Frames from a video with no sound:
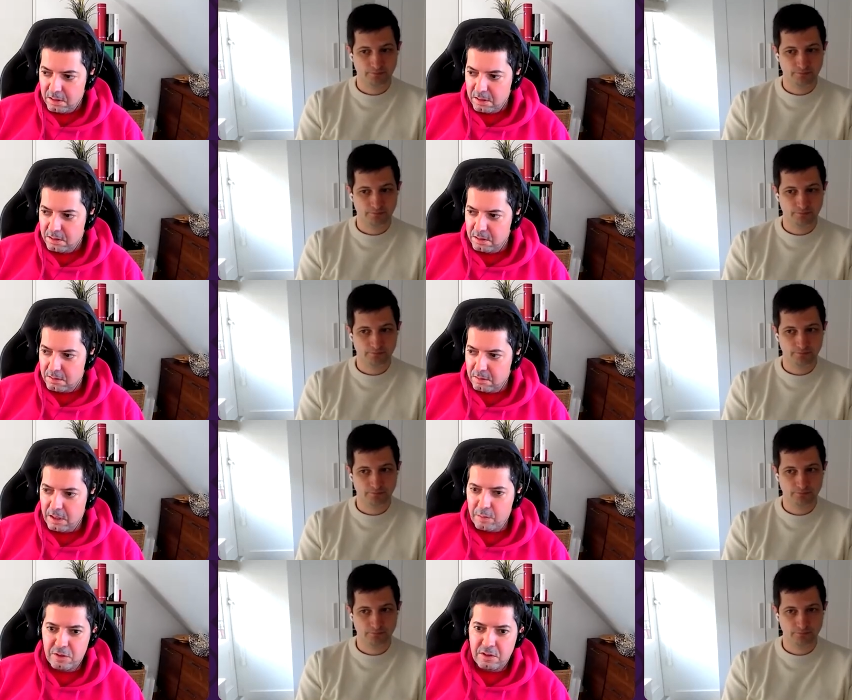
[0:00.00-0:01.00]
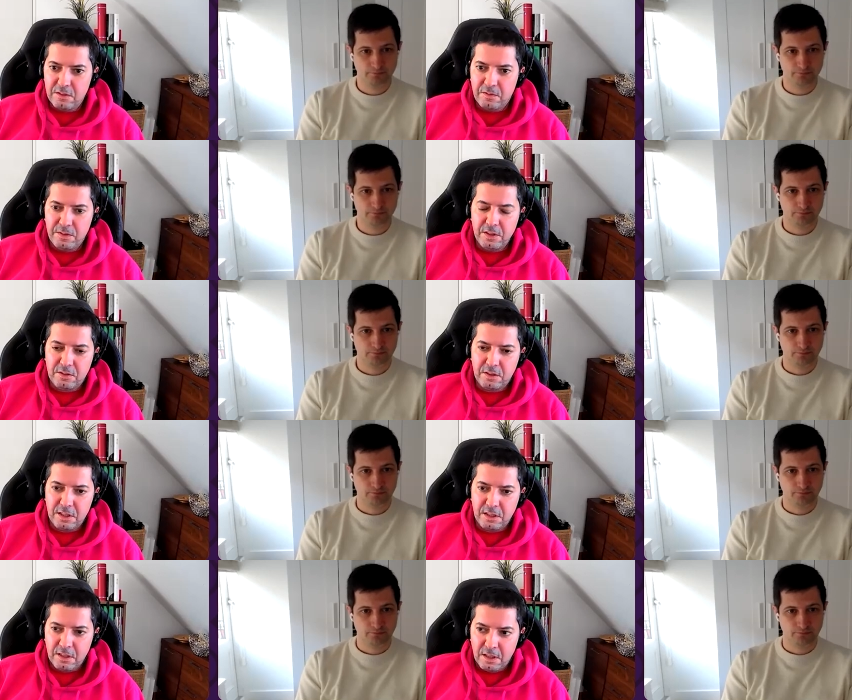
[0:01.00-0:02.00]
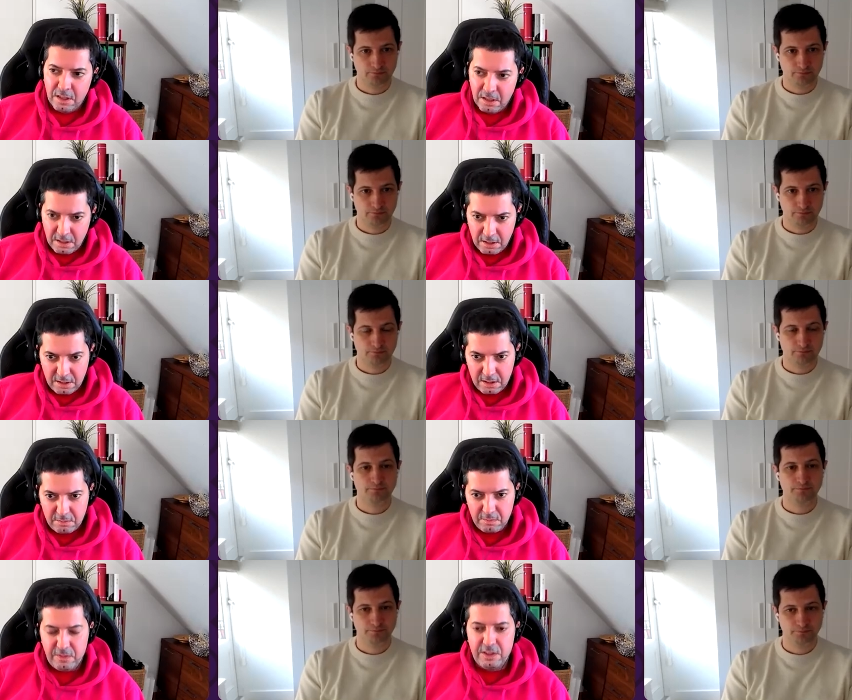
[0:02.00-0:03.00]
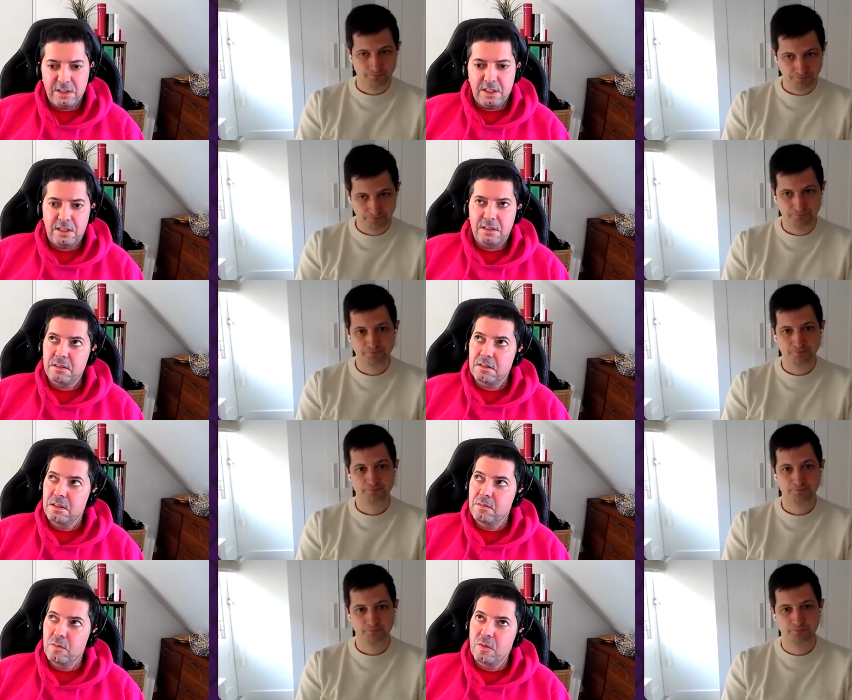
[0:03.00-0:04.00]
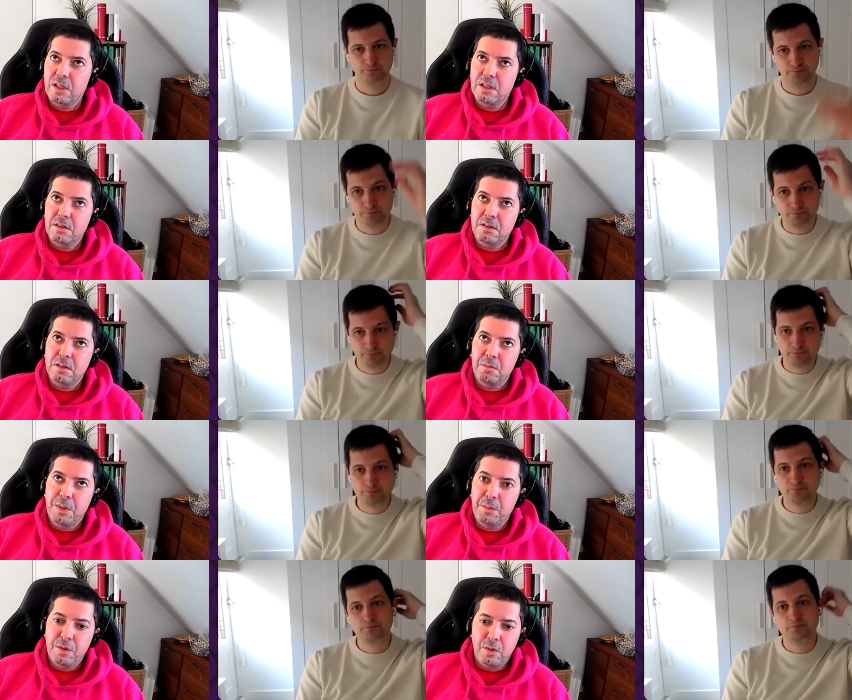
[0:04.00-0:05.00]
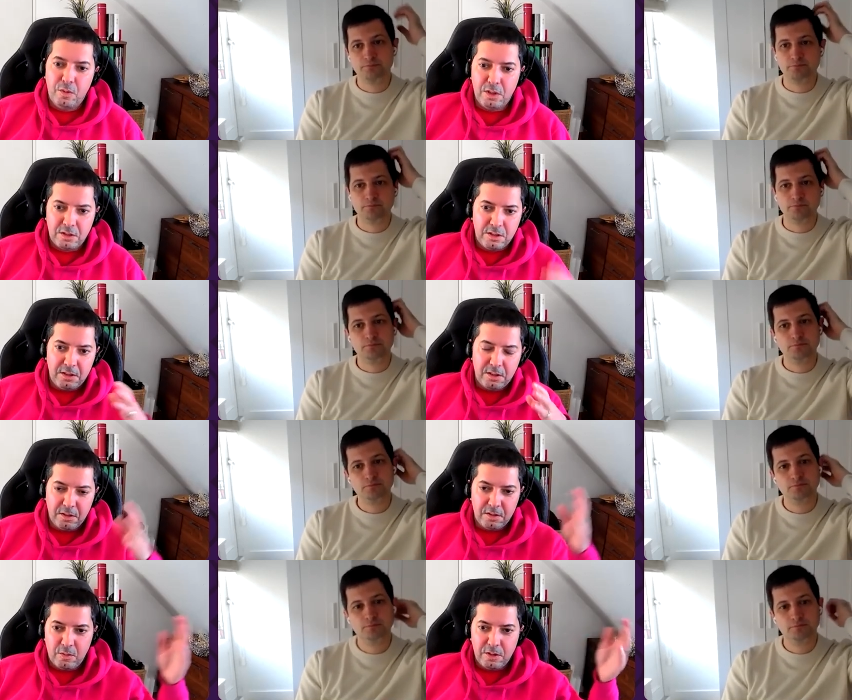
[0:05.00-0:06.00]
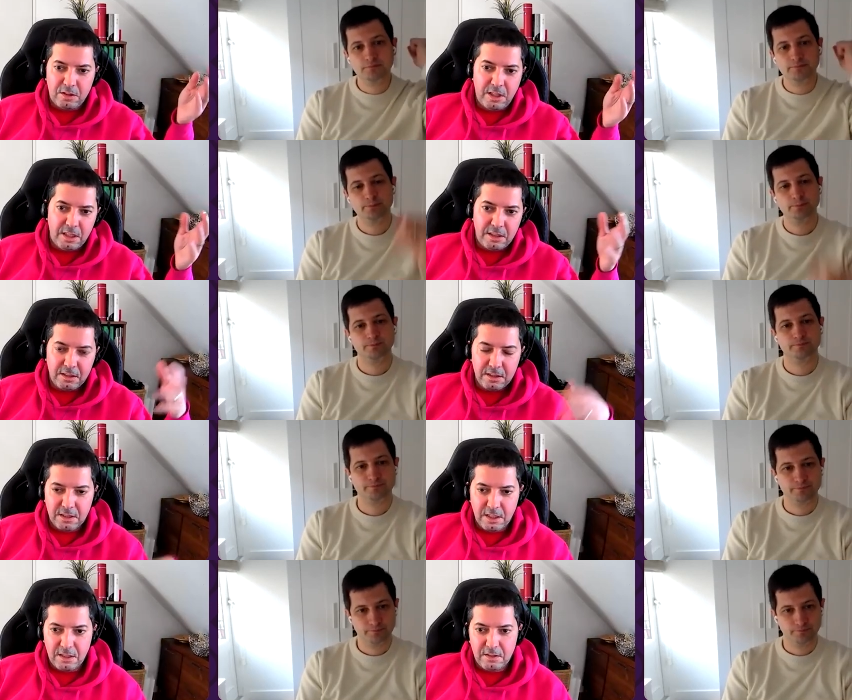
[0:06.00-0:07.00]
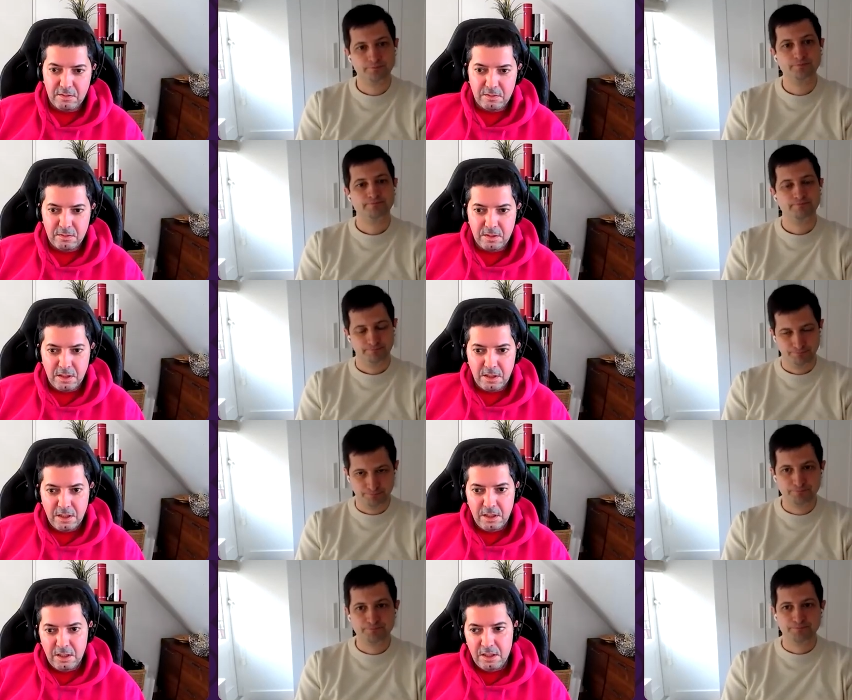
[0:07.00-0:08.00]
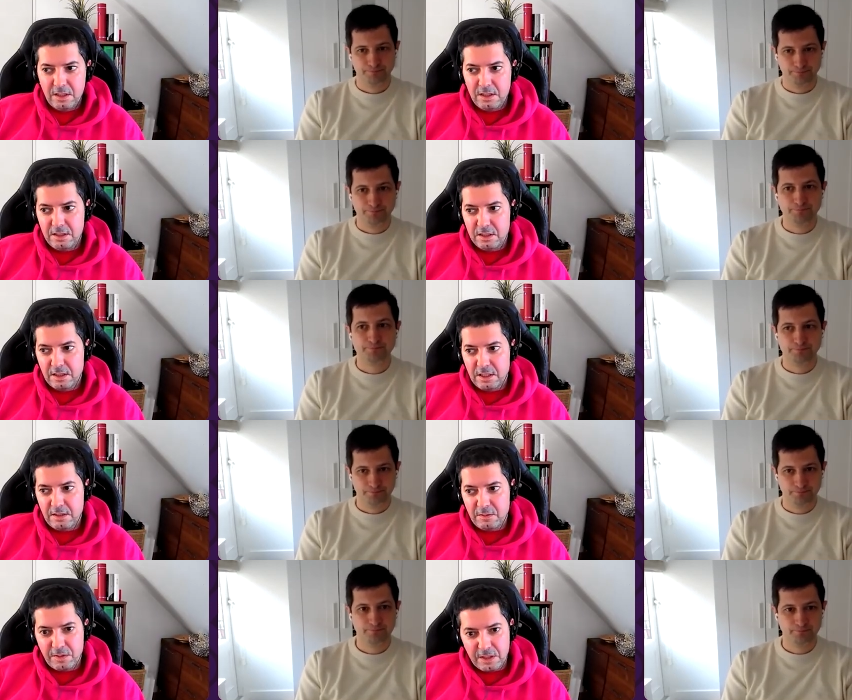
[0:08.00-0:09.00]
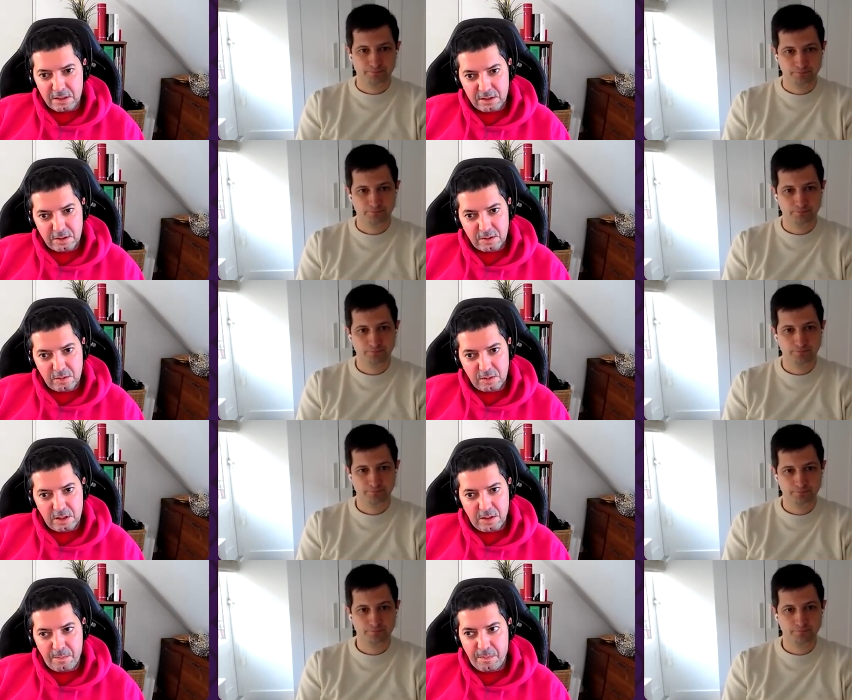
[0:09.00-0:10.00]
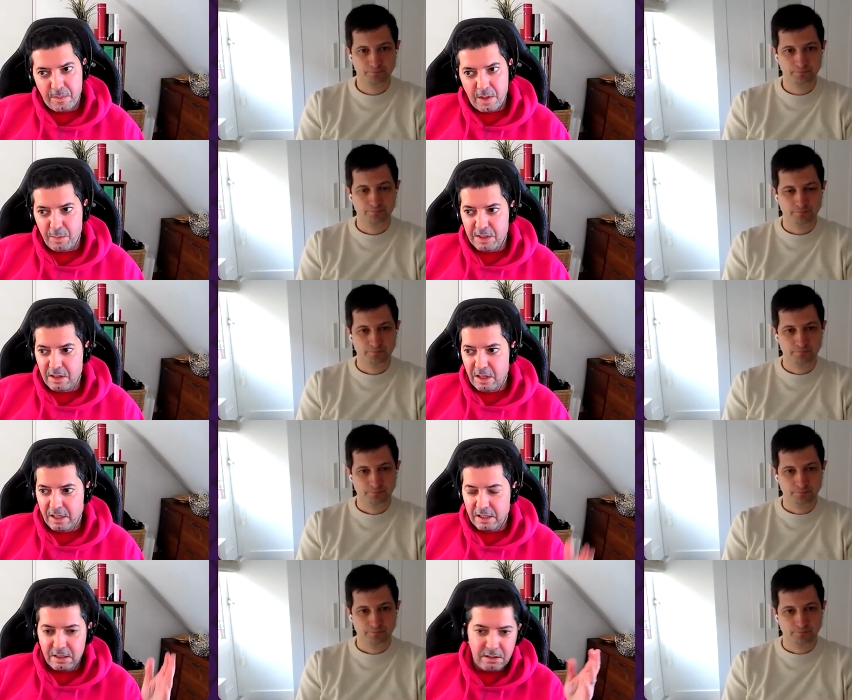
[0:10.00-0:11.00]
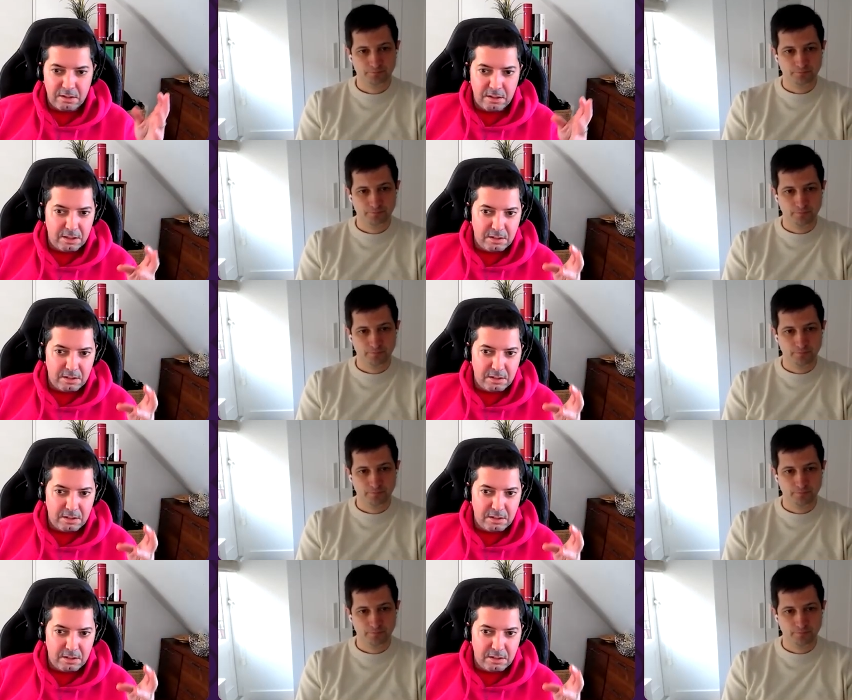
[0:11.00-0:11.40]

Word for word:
Speaker 1: uh, collaborative filtering, um, things like um, okay, uh, people who watch this also watch that kind of uh, kind of thing. So um, a bit like uh,